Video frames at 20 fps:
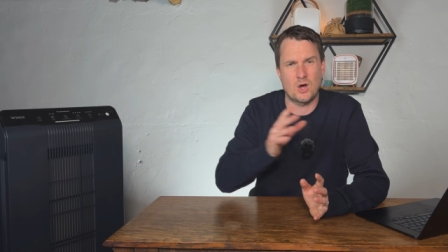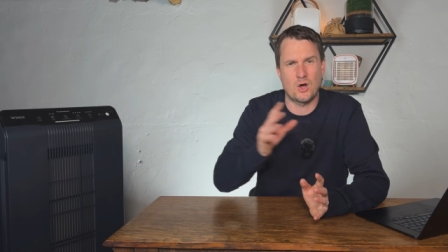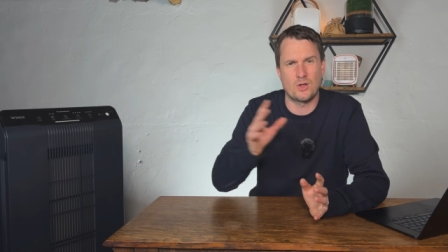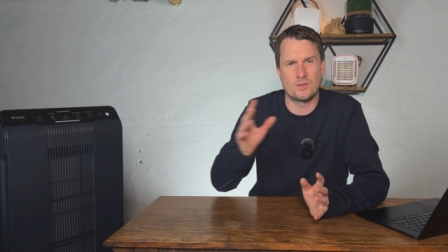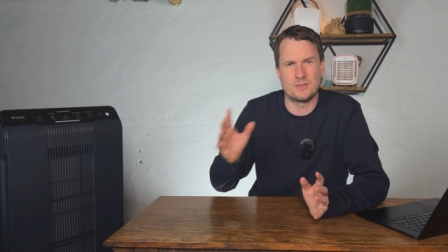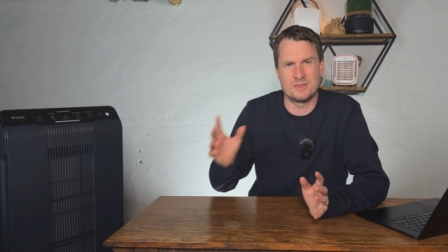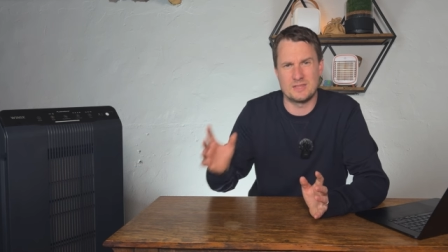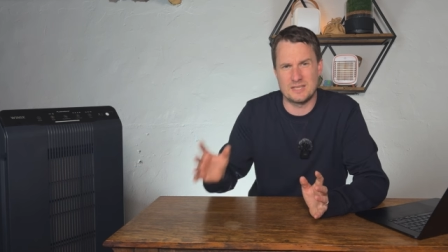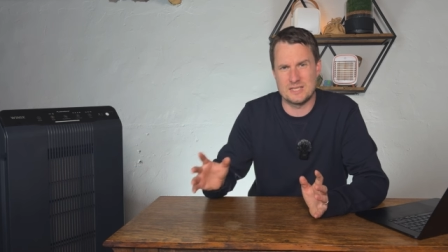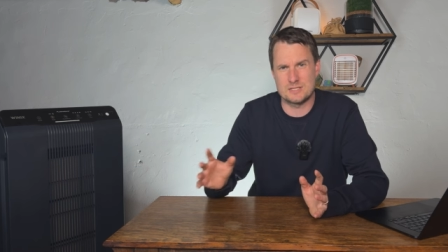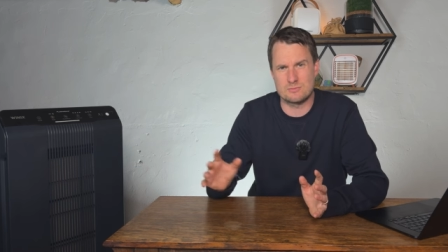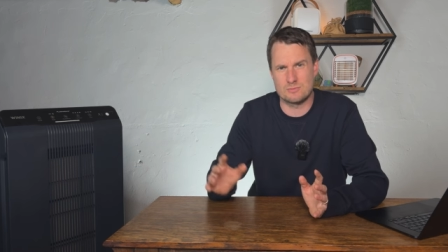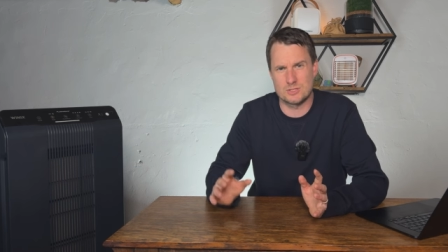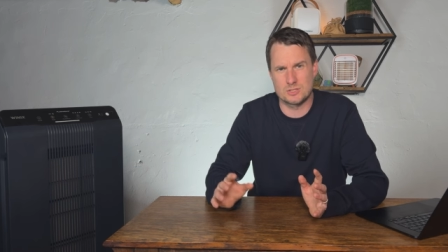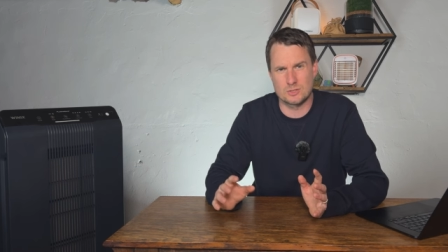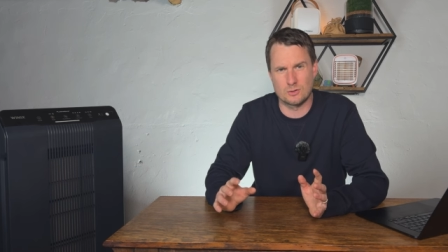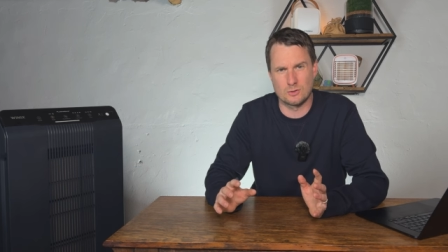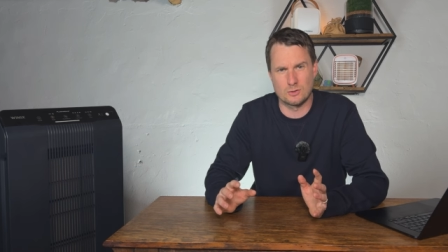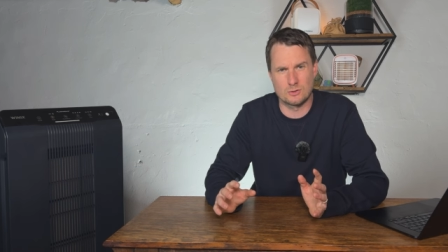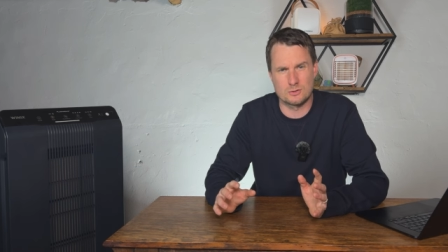on these
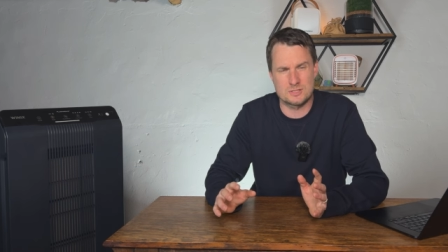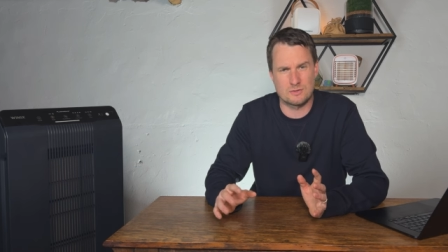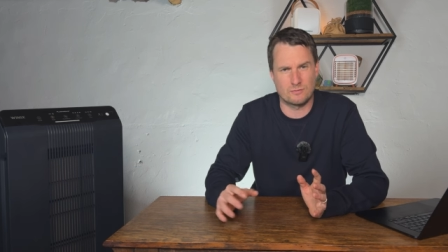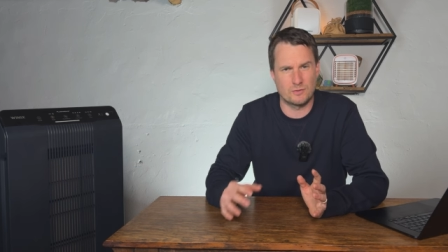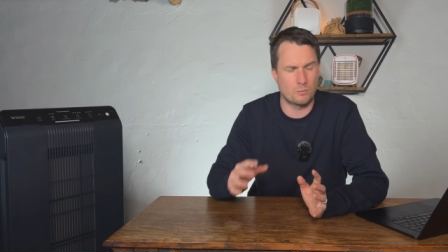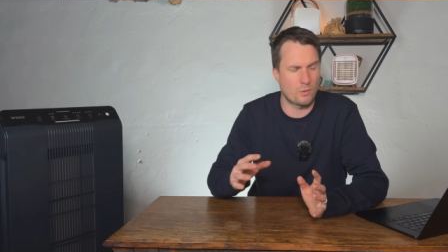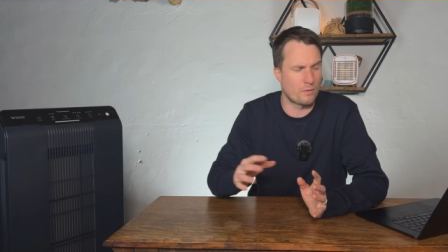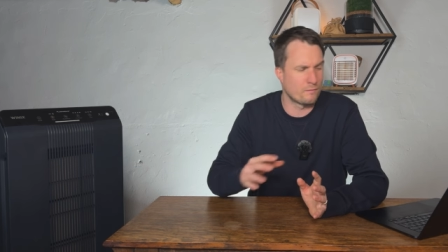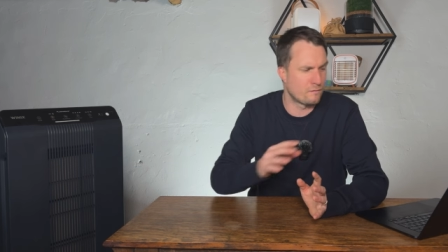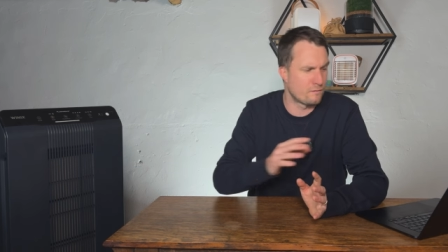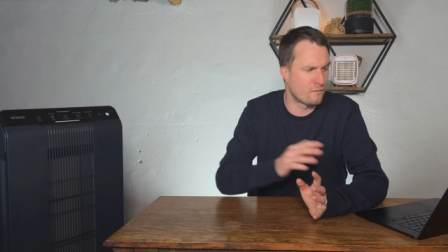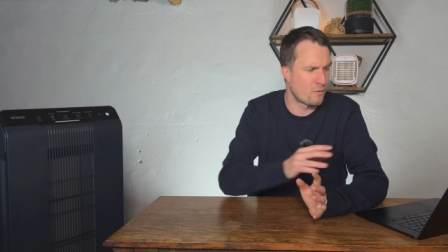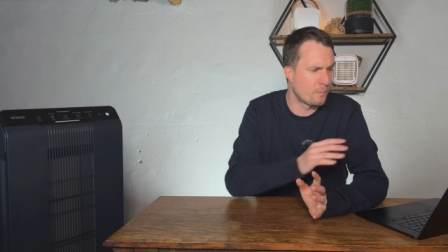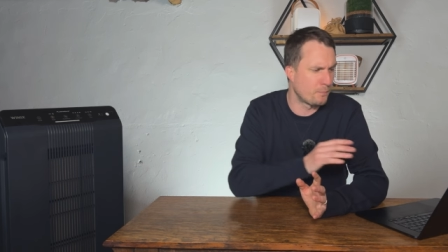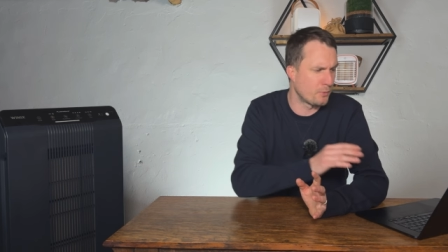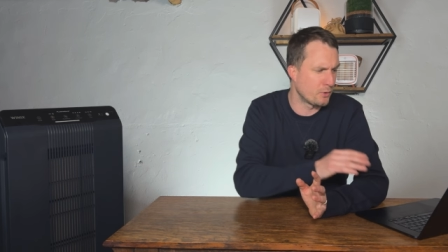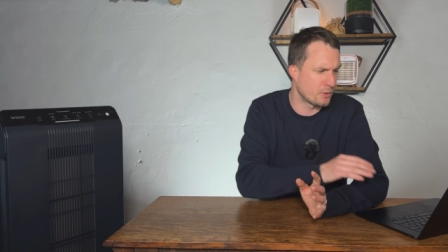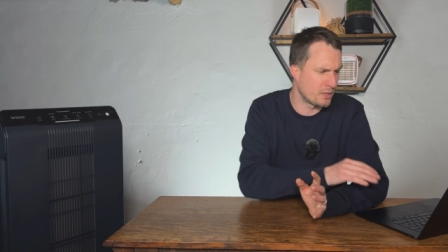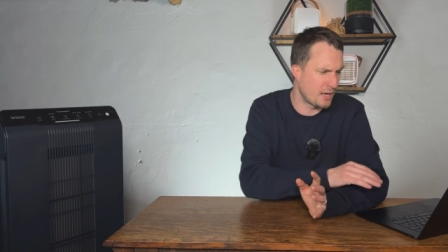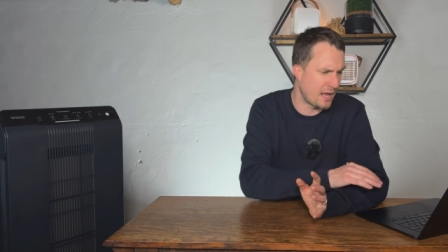results, if you want
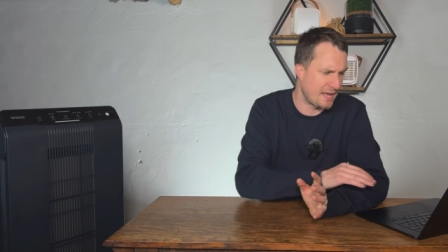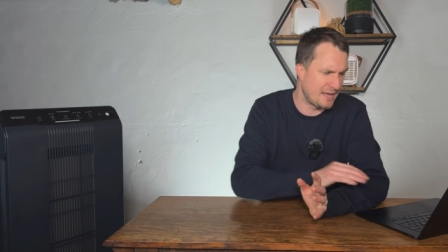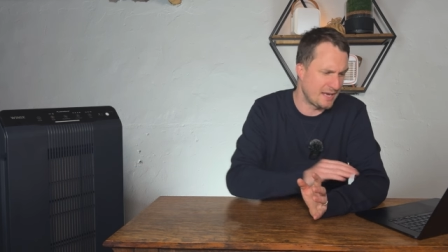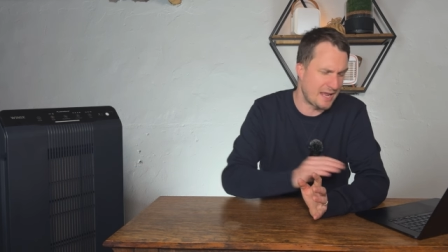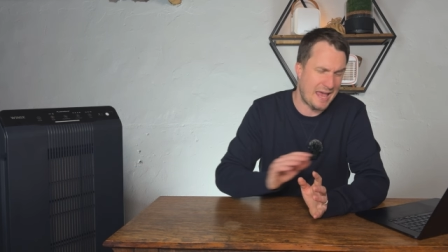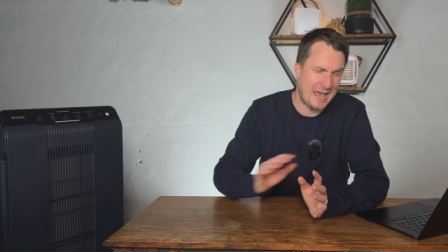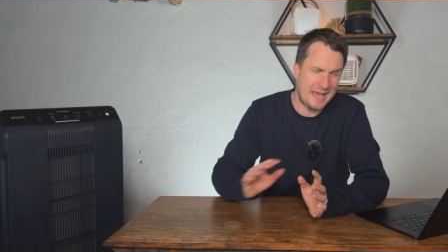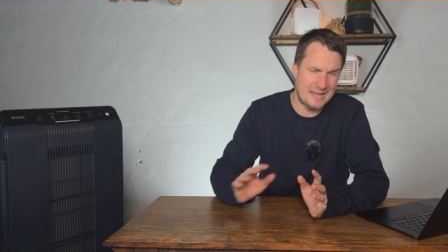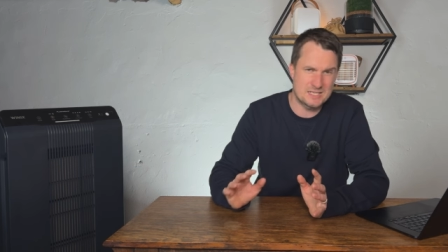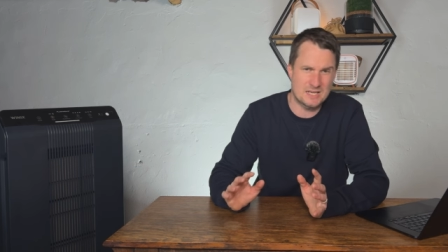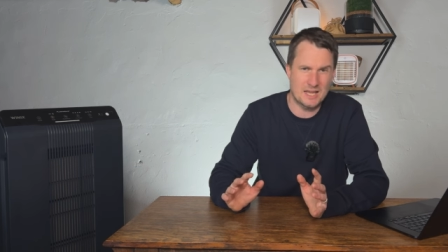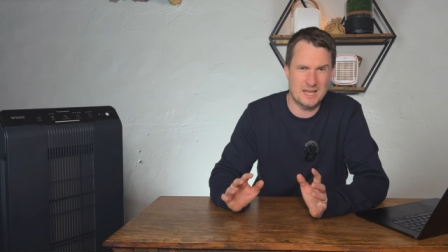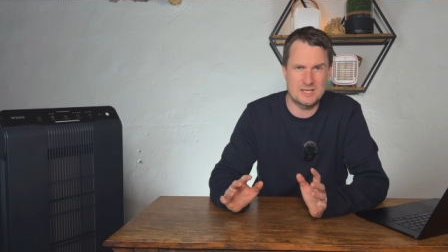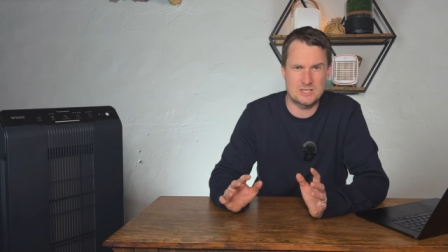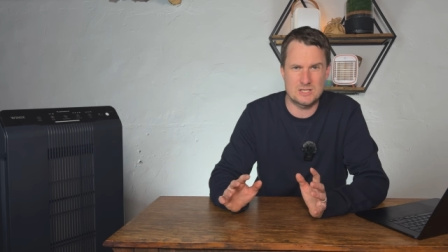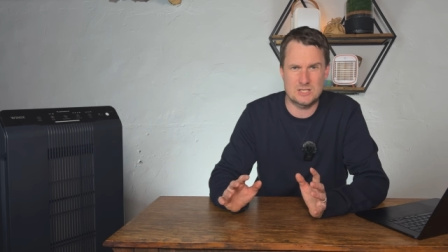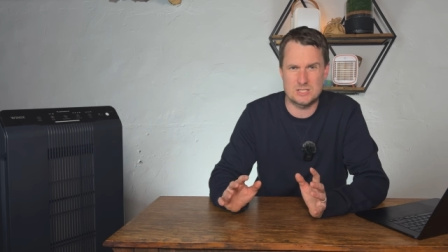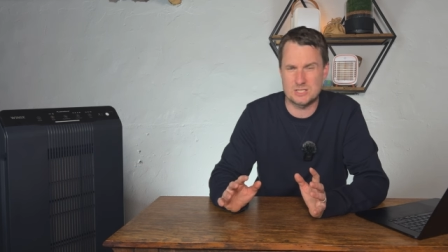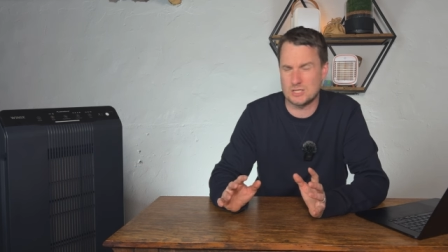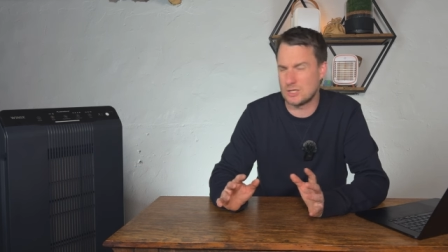4.8 air
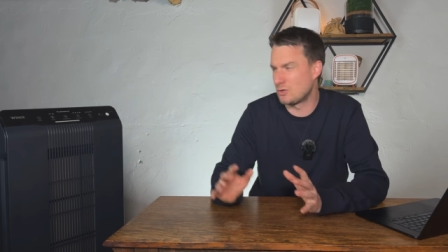changes,